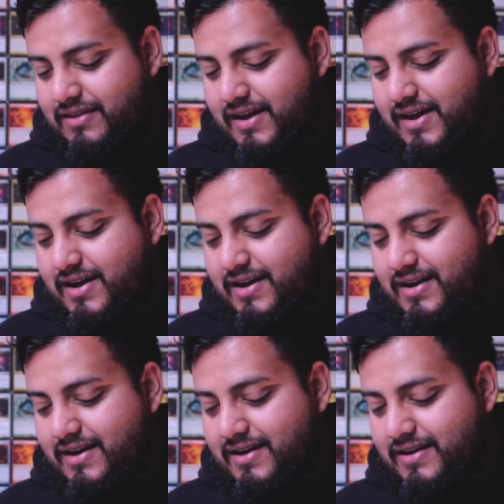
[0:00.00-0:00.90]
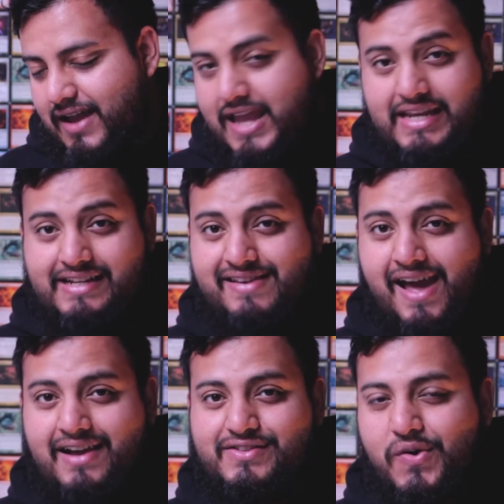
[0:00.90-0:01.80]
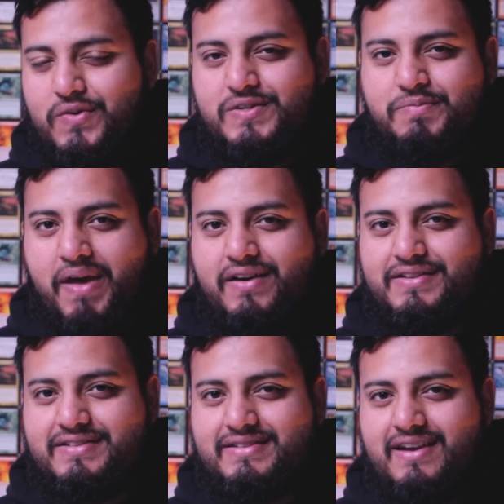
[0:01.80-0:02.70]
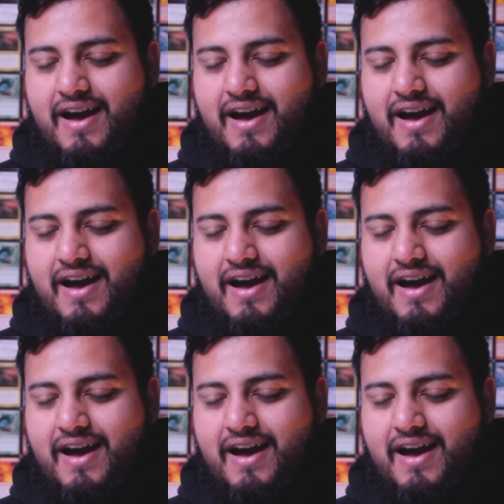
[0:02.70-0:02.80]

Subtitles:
any attacks or spells.